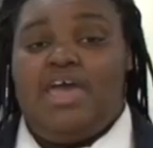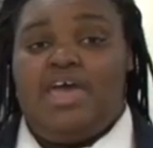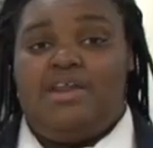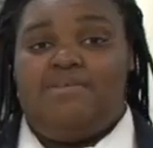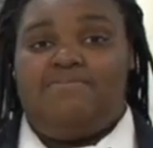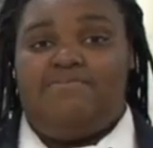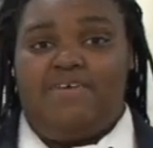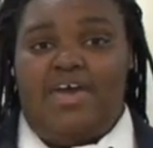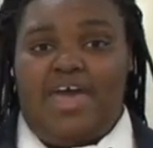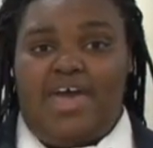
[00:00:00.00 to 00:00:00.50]

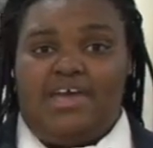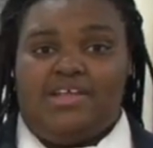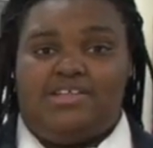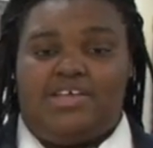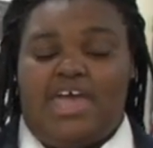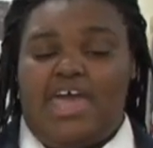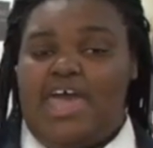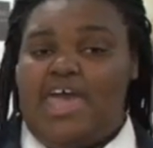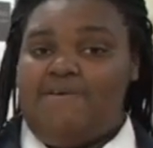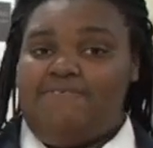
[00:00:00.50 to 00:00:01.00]
In fact,
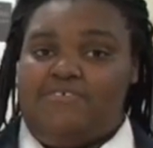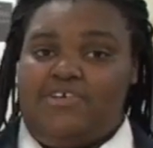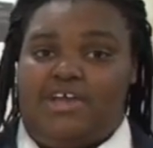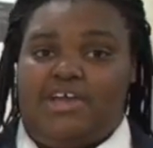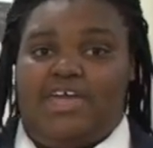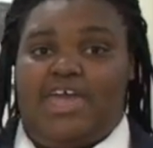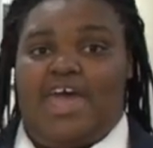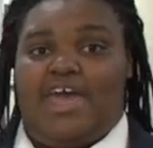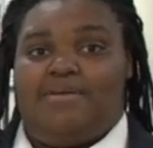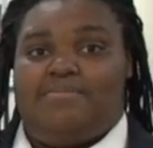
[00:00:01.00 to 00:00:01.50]
every
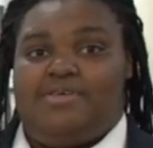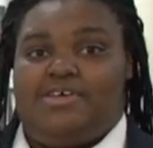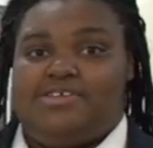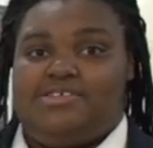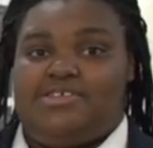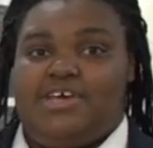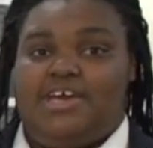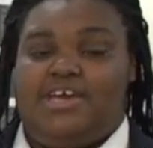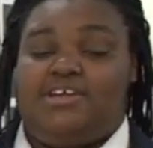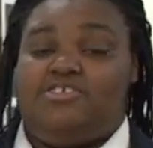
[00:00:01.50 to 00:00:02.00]
academy
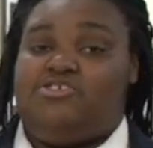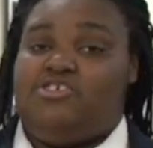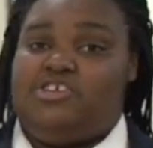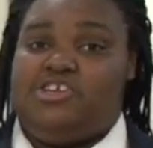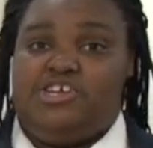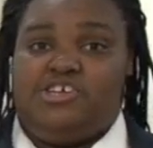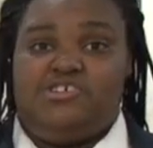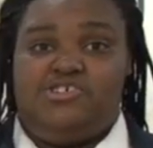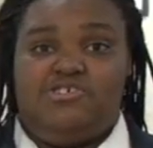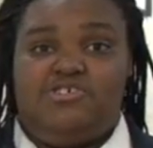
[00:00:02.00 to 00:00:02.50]
is taking
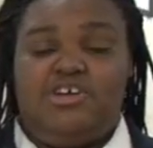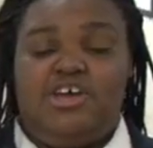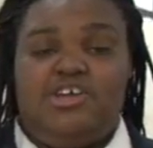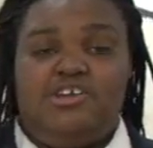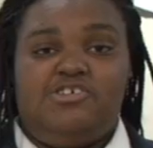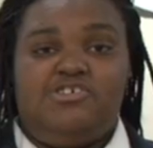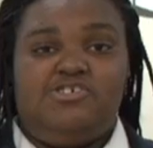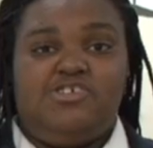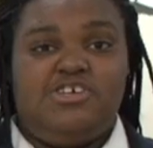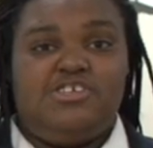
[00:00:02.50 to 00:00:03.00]
traditional
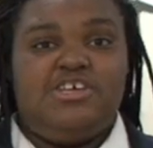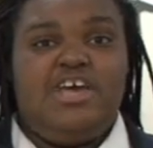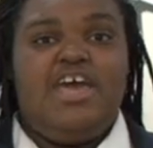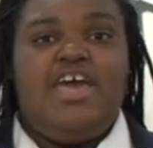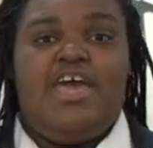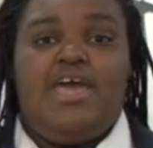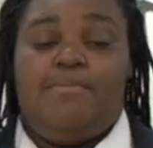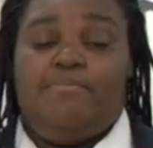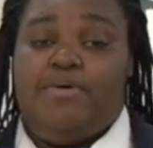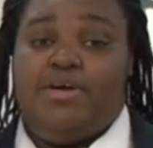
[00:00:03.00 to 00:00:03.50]
industries
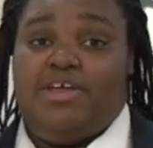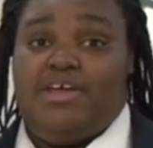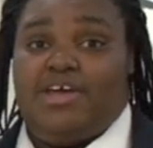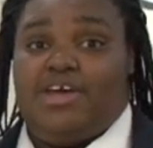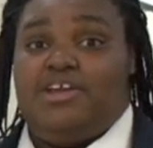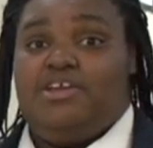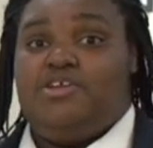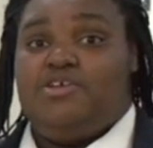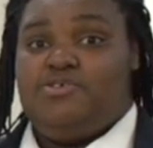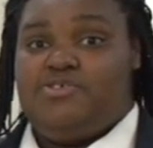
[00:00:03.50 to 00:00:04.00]
and
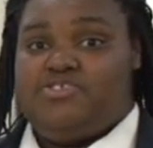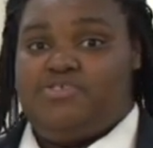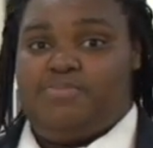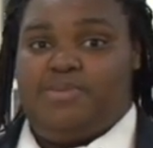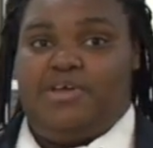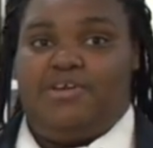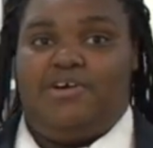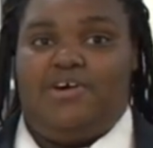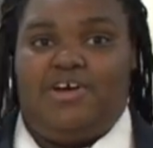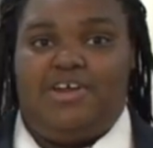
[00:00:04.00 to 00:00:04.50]
putting a new
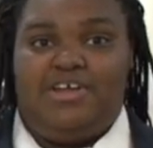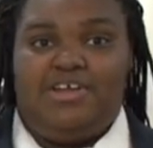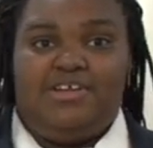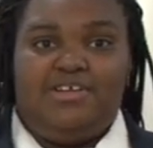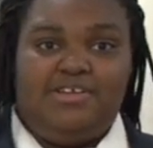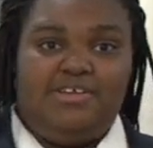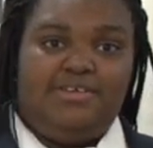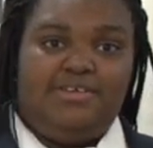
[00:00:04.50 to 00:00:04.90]
spin on it.